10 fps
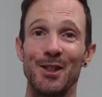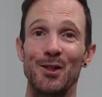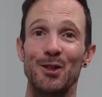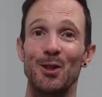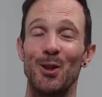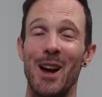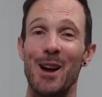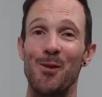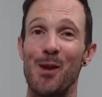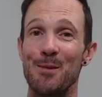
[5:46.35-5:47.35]
So
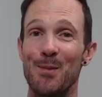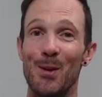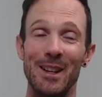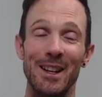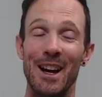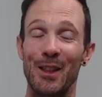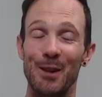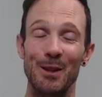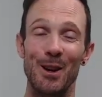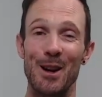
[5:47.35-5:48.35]
at one point, I think
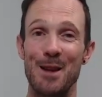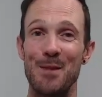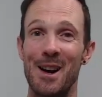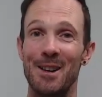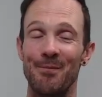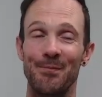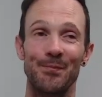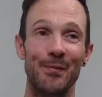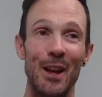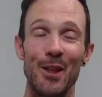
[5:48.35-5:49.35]
we got about
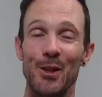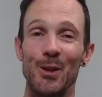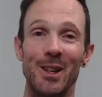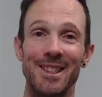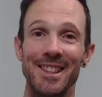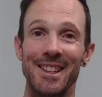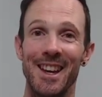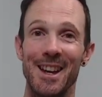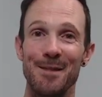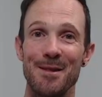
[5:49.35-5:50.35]
a third into the
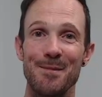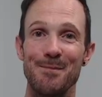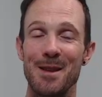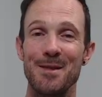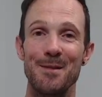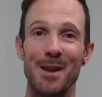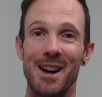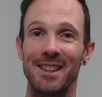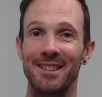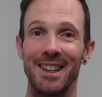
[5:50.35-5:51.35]
game, maybe
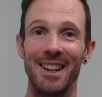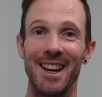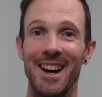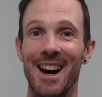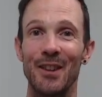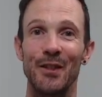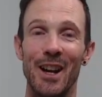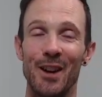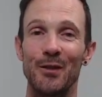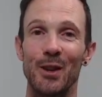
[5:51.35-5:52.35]
about half an
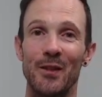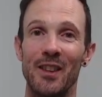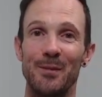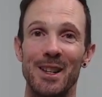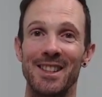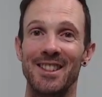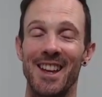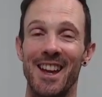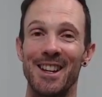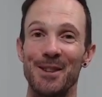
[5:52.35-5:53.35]
hour, 45 minutes.
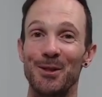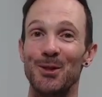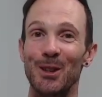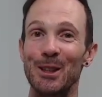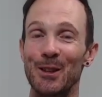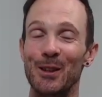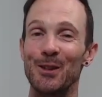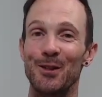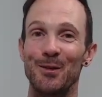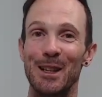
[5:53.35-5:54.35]
And it was really difficult
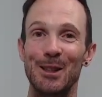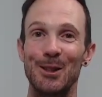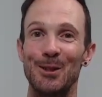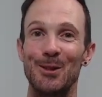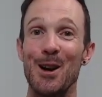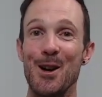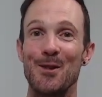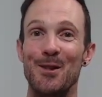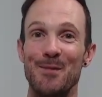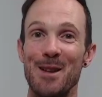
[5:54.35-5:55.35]
for me to
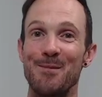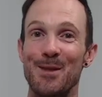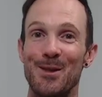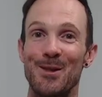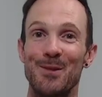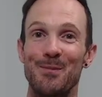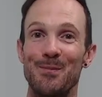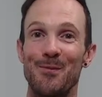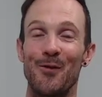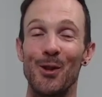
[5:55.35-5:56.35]
remember
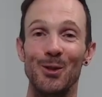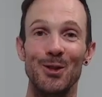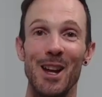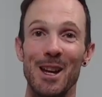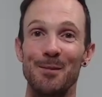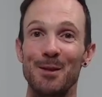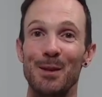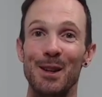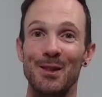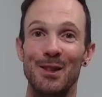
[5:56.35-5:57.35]
folks' names
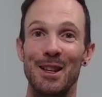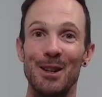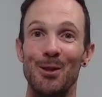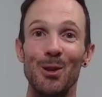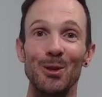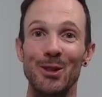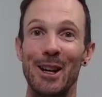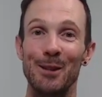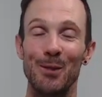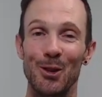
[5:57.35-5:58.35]
because they all
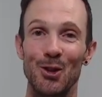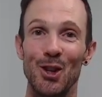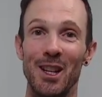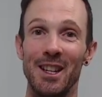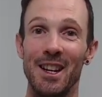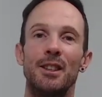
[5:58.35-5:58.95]
started with G.